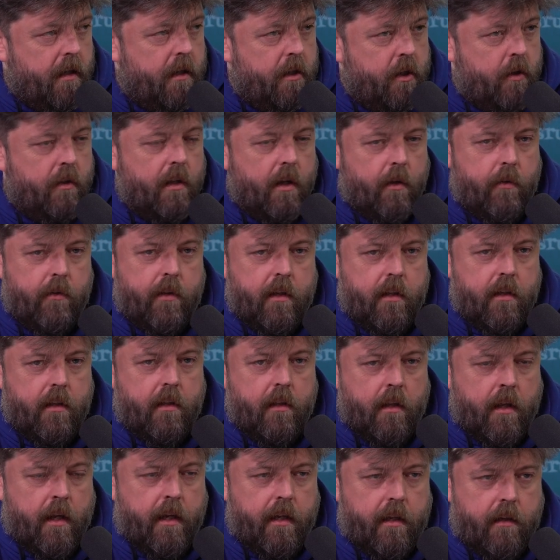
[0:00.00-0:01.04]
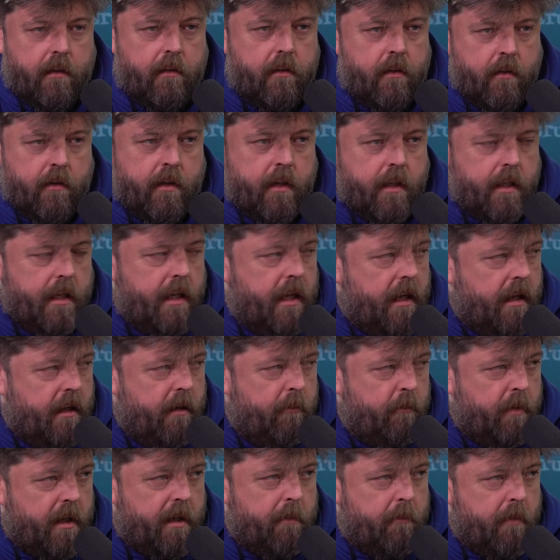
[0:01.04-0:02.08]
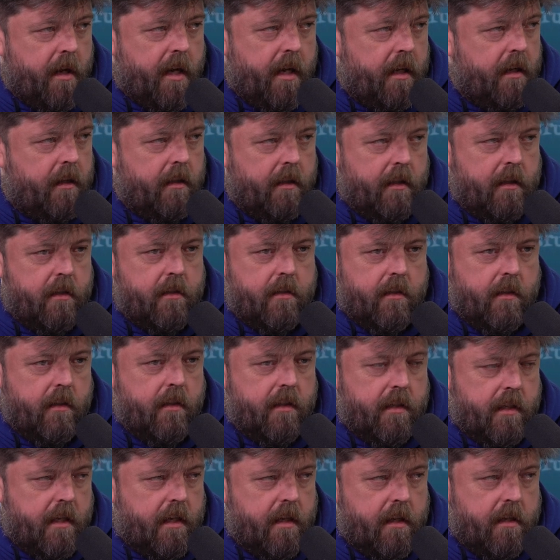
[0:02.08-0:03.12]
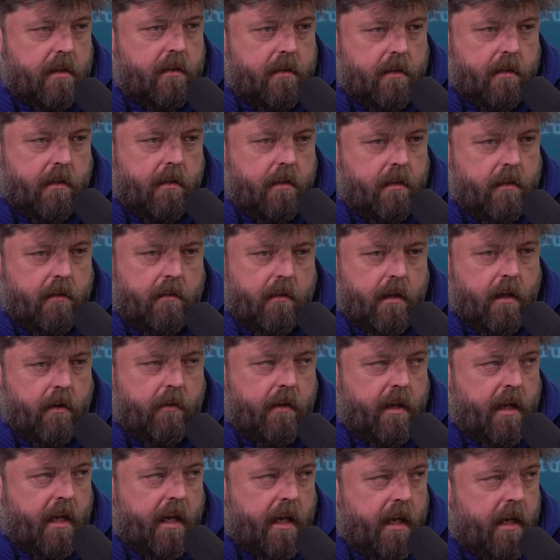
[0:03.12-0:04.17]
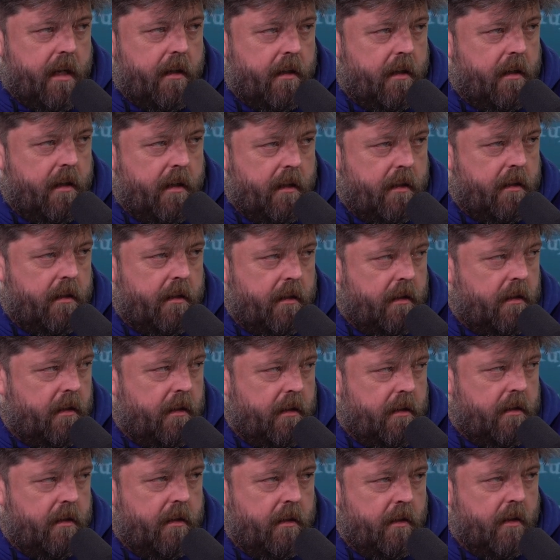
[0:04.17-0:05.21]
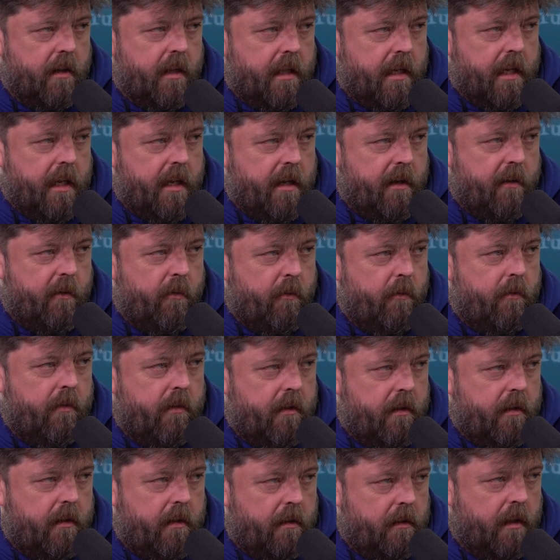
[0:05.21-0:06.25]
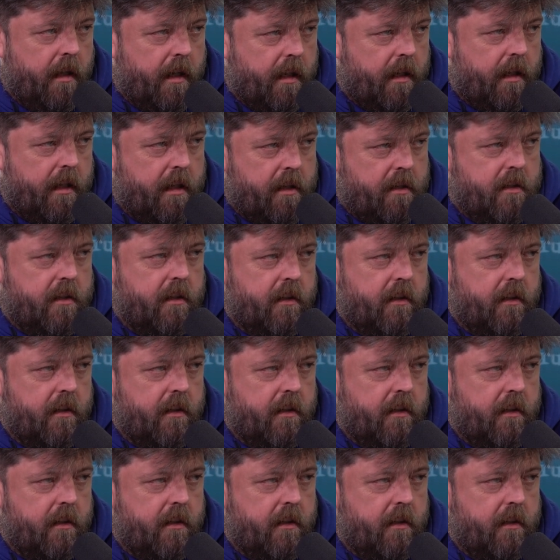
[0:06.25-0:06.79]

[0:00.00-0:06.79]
You know that like you're going to get a Big Mac and it's going to taste okay and you're not going to get ill and like it's